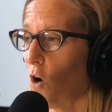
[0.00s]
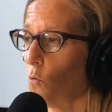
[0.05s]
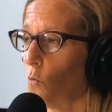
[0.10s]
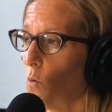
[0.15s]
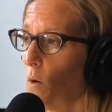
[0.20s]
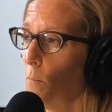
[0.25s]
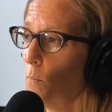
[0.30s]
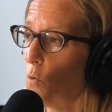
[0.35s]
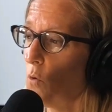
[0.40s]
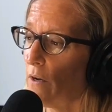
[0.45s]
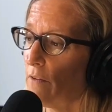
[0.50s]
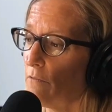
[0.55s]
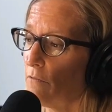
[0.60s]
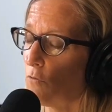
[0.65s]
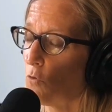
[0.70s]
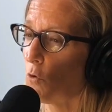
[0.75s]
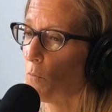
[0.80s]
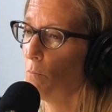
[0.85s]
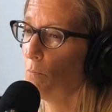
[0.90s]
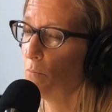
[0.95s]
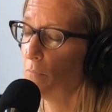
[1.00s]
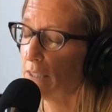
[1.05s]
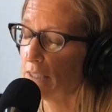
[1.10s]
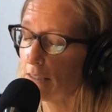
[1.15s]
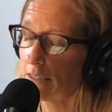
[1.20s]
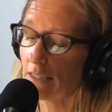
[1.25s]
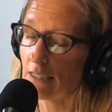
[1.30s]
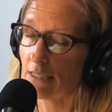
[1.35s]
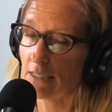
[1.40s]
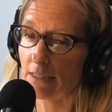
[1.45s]
are $1.4
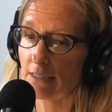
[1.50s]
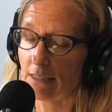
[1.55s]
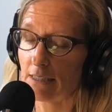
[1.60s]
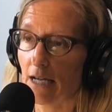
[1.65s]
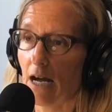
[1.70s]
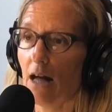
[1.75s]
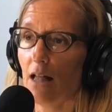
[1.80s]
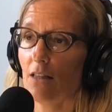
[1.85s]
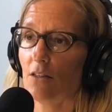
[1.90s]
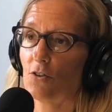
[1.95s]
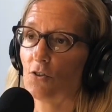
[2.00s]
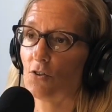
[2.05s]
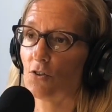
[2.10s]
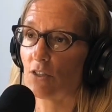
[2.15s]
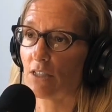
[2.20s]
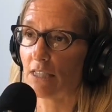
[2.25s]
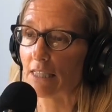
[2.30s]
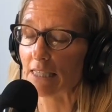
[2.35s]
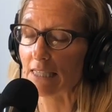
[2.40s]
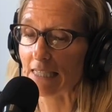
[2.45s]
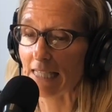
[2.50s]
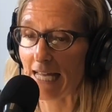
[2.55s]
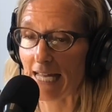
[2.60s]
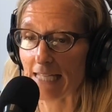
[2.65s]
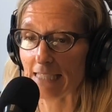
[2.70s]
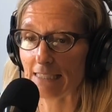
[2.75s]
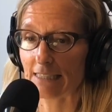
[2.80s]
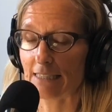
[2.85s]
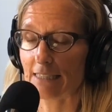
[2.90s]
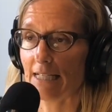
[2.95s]
billion
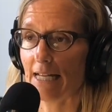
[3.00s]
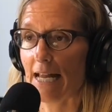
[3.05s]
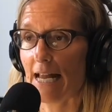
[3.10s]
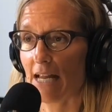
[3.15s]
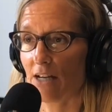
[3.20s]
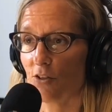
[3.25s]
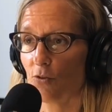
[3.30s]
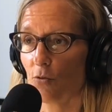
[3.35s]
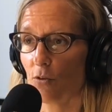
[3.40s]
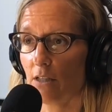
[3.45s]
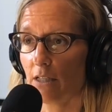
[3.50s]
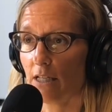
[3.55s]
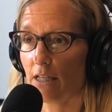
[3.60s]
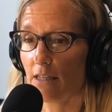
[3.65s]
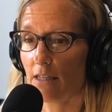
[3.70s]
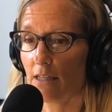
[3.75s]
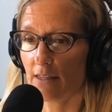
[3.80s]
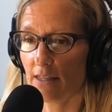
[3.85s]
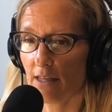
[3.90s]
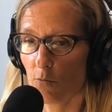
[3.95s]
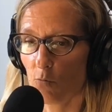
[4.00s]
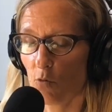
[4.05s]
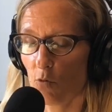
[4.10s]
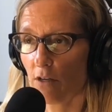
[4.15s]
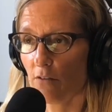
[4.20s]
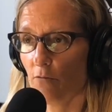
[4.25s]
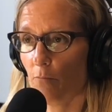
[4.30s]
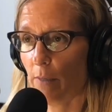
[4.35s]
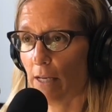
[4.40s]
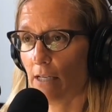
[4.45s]
less annually than they would
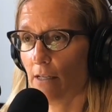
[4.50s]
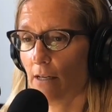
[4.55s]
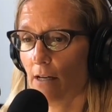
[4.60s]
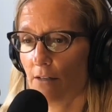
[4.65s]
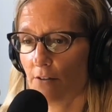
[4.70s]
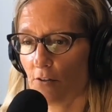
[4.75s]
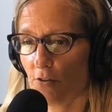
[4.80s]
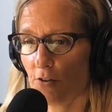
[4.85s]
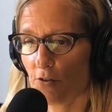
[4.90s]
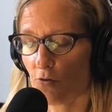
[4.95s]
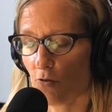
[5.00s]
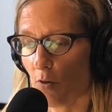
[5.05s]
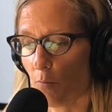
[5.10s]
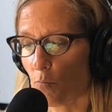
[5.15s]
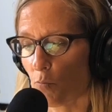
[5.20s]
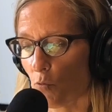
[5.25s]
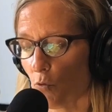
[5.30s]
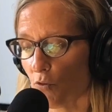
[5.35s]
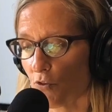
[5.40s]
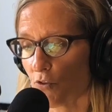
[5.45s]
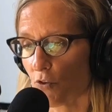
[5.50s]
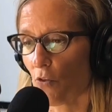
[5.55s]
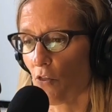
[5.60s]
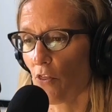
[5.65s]
have been under the Trump rule.